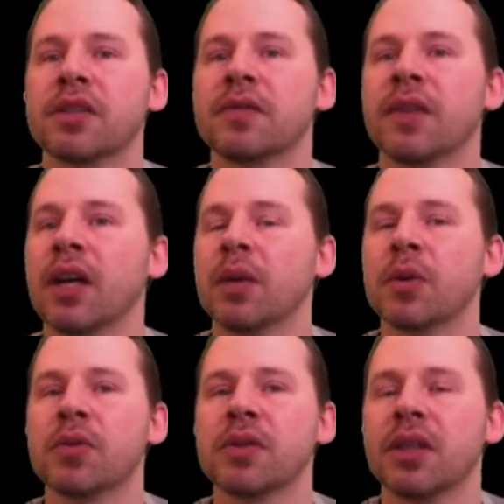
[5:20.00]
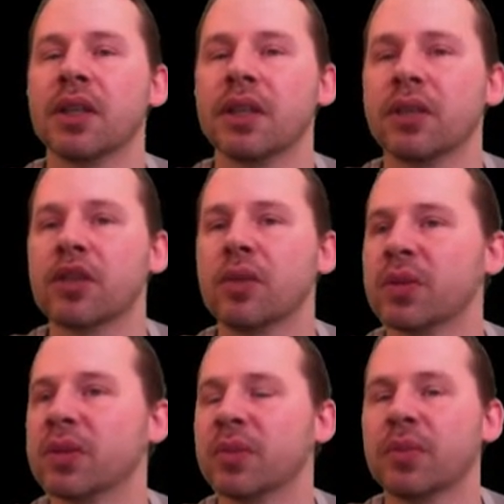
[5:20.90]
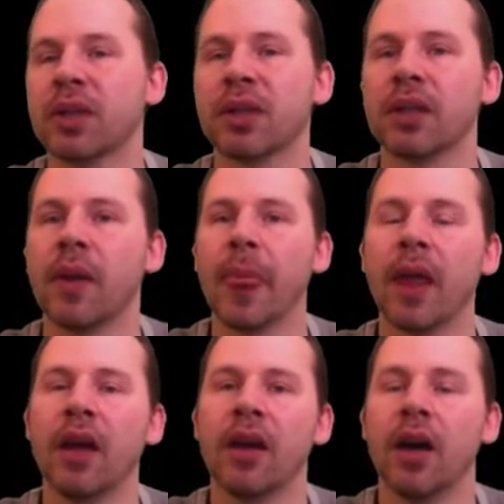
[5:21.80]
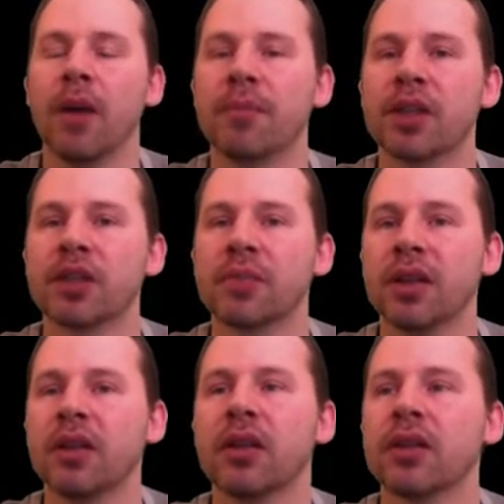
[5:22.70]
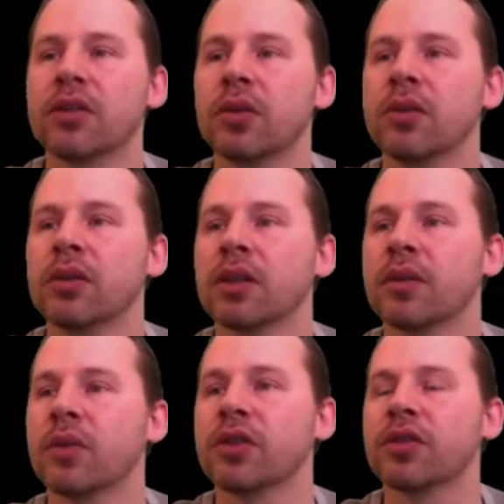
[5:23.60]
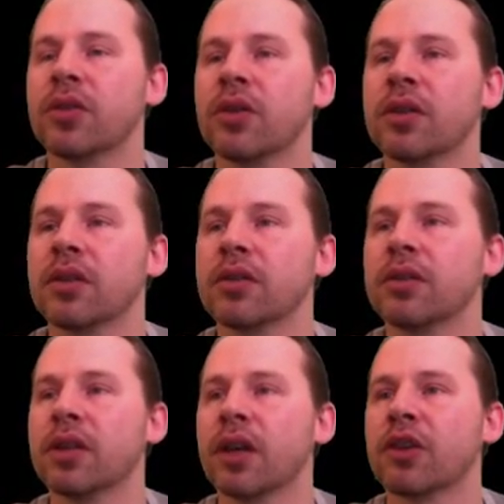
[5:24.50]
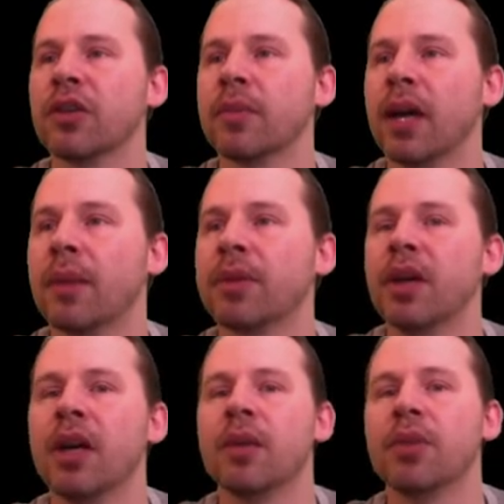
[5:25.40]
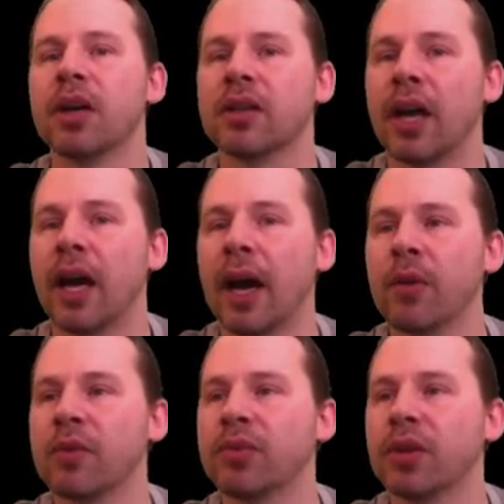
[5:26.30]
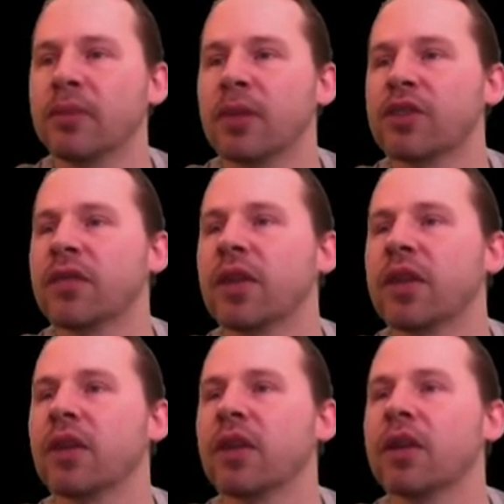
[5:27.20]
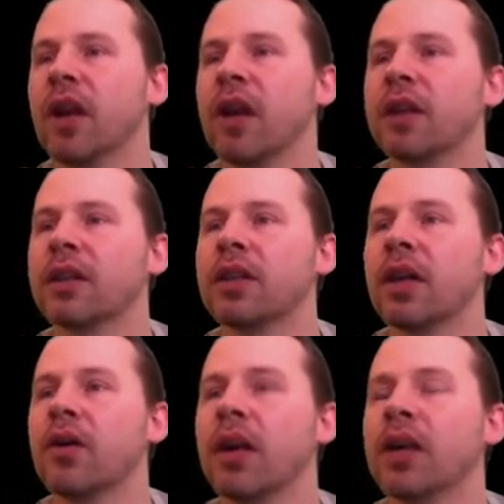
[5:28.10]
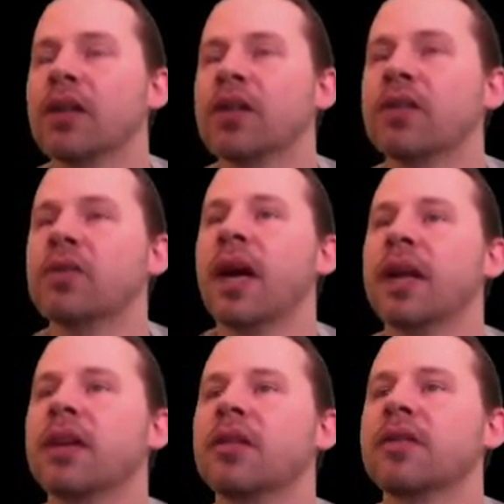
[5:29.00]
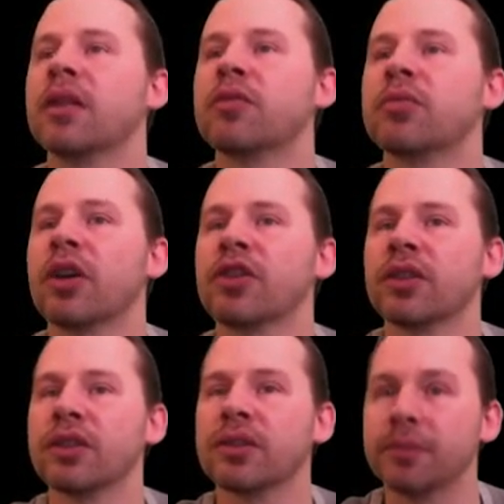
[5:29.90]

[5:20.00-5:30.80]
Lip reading: file, which was then interpreted by BSP, the tool, and was turned into the actual map. But I would pretty much very early on go into any of these brushes,